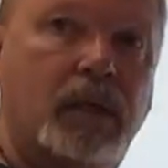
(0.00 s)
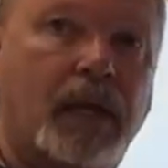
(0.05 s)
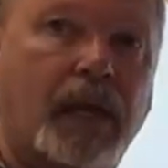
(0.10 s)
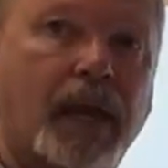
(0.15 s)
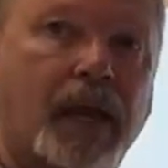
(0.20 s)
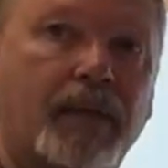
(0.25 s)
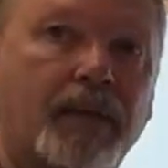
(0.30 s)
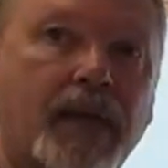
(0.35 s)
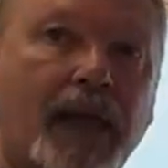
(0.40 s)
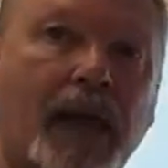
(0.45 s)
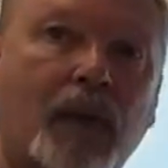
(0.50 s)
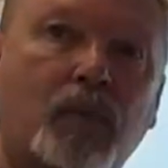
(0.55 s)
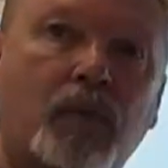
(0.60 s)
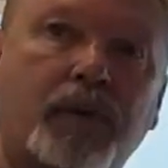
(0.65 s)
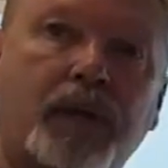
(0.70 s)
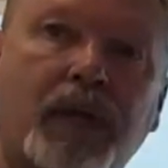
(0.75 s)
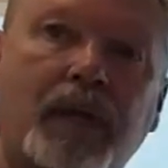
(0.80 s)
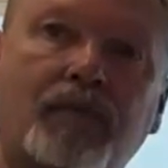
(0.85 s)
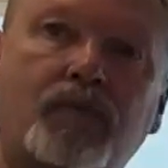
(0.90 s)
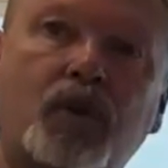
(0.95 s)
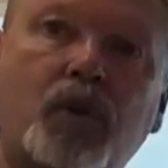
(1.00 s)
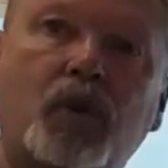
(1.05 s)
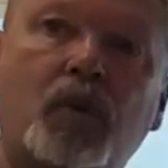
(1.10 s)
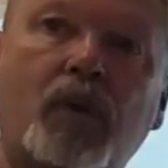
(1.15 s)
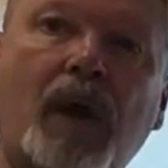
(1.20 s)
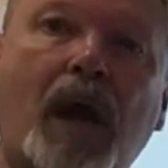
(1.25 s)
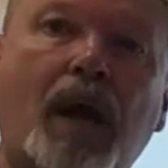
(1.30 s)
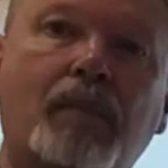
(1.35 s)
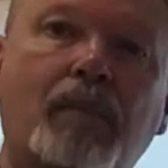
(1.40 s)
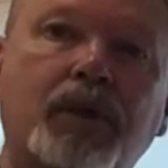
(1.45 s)
And that will give
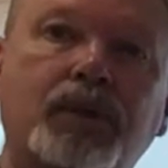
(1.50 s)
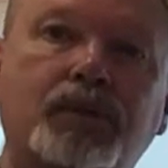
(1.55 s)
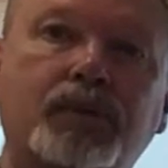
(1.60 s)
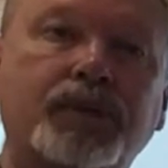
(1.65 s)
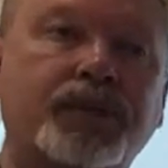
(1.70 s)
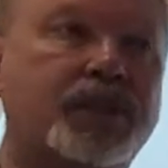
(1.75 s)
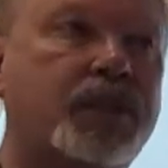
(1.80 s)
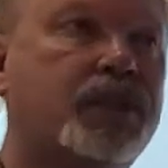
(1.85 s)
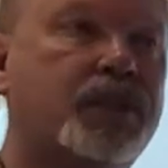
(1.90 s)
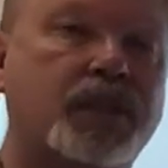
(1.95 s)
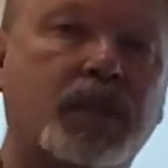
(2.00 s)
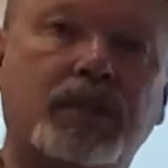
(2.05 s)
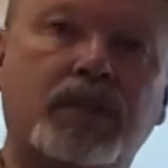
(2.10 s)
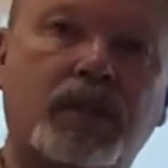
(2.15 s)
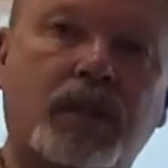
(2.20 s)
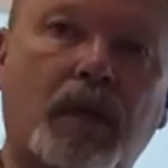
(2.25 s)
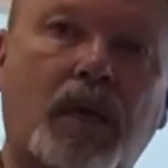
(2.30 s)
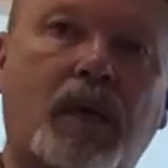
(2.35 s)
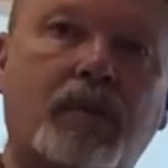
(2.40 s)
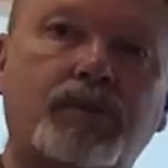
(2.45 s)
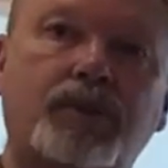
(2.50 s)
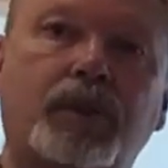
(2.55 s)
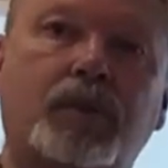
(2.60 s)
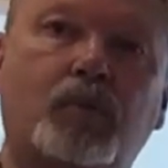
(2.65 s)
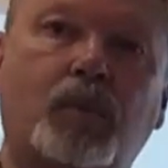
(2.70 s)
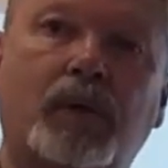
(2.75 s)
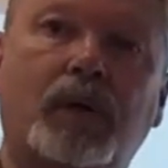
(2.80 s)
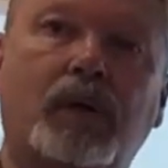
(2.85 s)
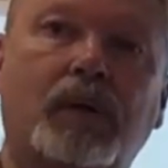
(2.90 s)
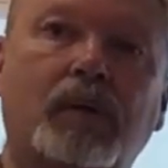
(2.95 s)
you how much resistance an
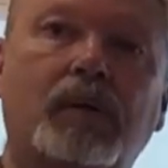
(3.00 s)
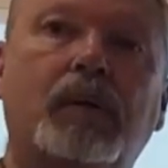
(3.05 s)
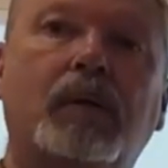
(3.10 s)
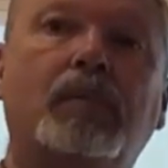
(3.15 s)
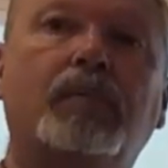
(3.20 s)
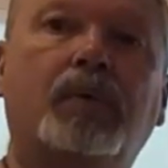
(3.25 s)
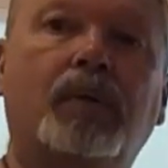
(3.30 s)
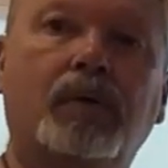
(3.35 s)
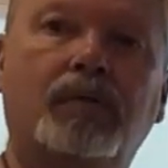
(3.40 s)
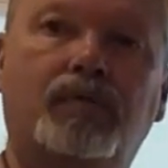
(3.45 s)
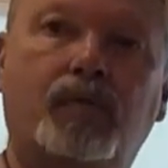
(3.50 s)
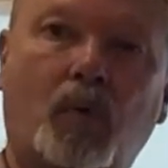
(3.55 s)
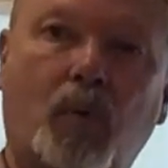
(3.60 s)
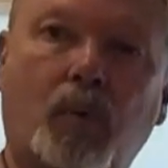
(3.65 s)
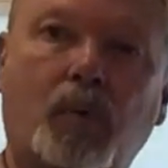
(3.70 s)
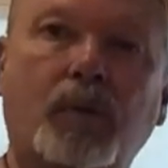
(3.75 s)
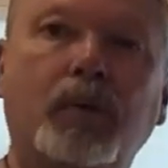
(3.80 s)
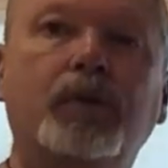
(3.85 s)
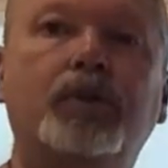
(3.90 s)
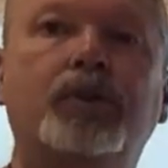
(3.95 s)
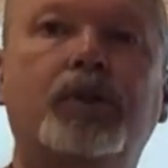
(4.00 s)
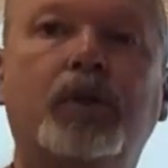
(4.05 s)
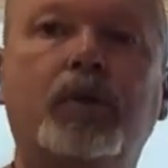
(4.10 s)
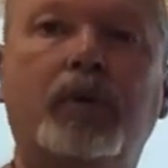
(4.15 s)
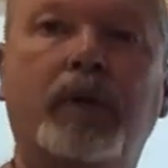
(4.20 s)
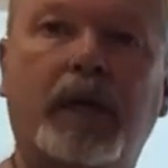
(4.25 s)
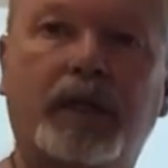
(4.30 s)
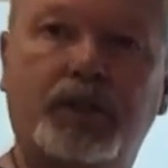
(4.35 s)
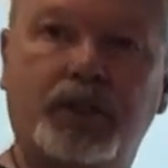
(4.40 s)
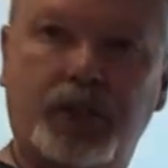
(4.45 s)
object will put forward
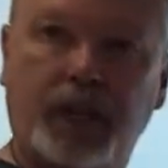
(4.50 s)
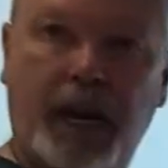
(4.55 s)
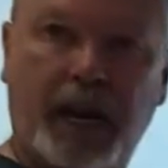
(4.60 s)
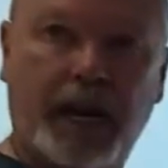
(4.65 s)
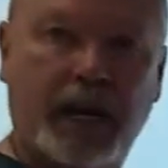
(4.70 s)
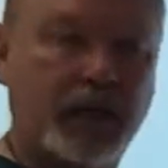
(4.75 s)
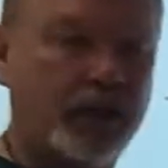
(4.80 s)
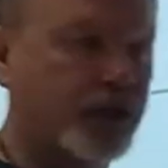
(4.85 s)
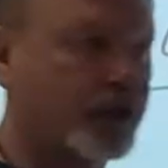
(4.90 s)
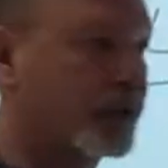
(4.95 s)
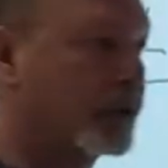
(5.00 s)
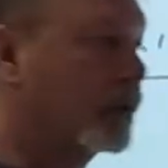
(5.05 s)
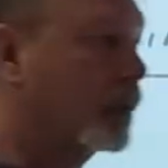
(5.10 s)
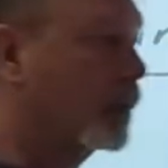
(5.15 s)
to a change,